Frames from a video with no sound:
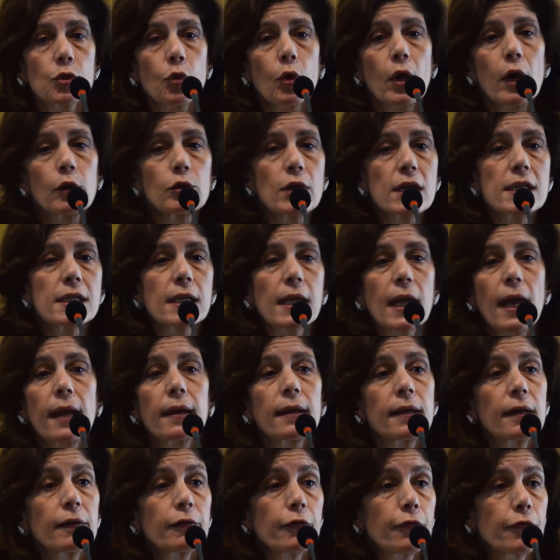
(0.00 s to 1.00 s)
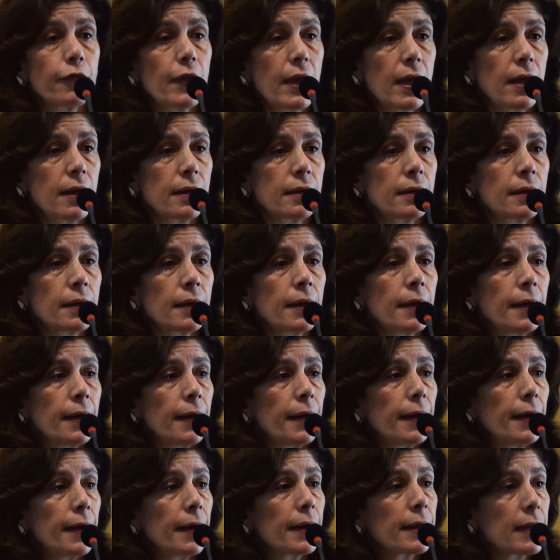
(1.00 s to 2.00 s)
so how does Kenya fare
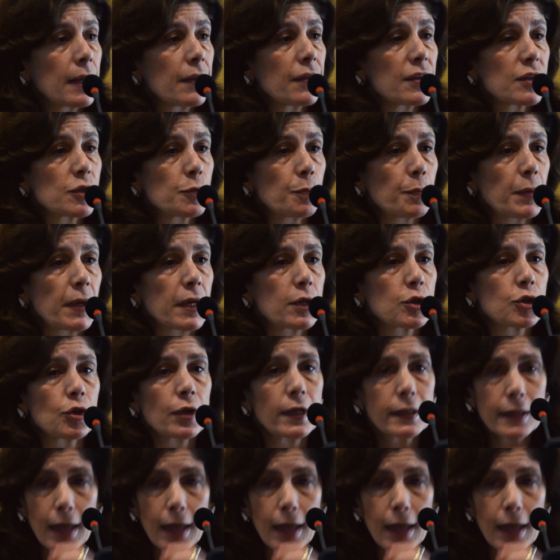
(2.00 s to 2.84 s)
in this picture?